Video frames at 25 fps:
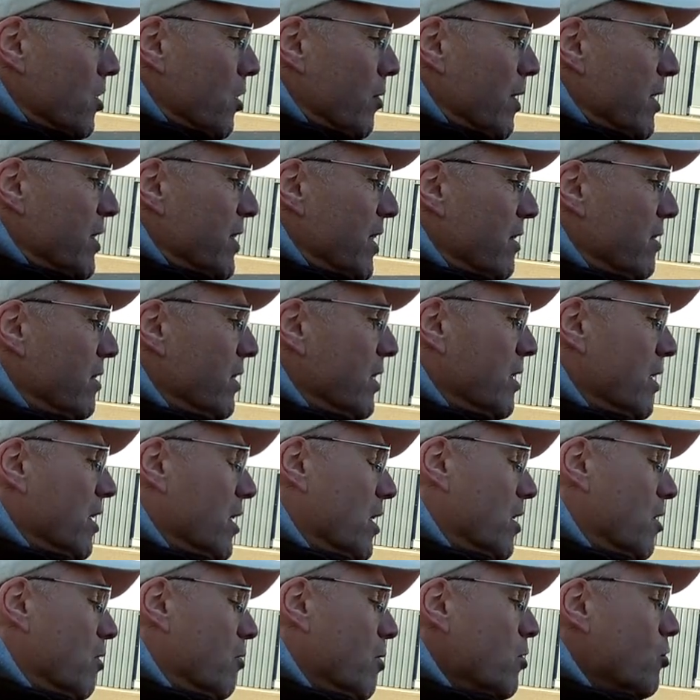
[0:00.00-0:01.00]
I set the
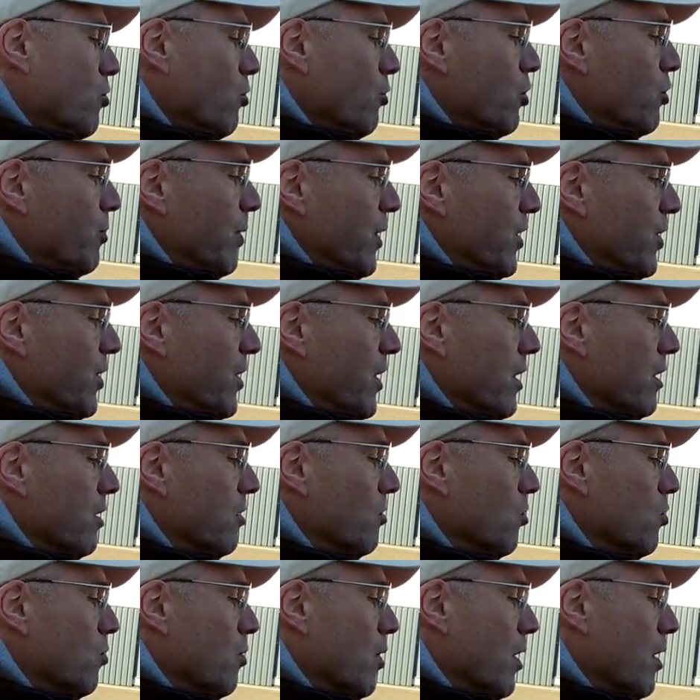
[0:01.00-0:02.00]
rotary switch
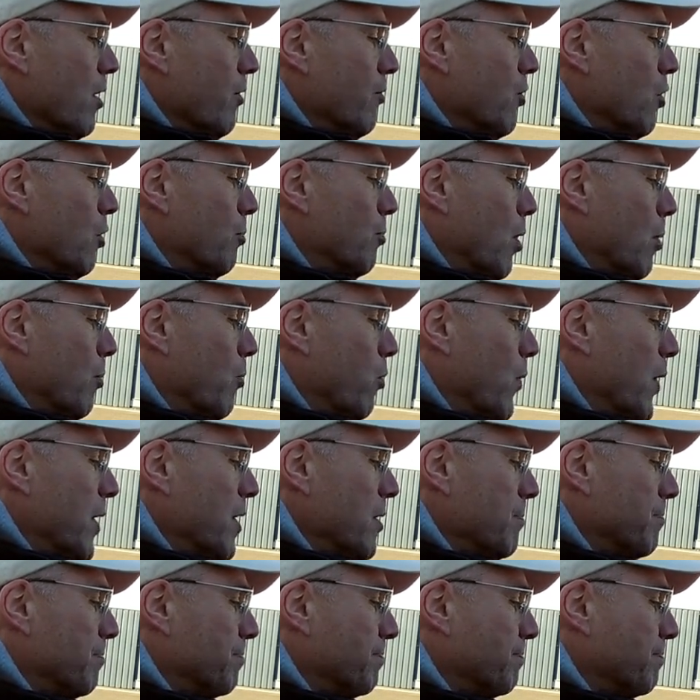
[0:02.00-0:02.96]
to fuel pump 1.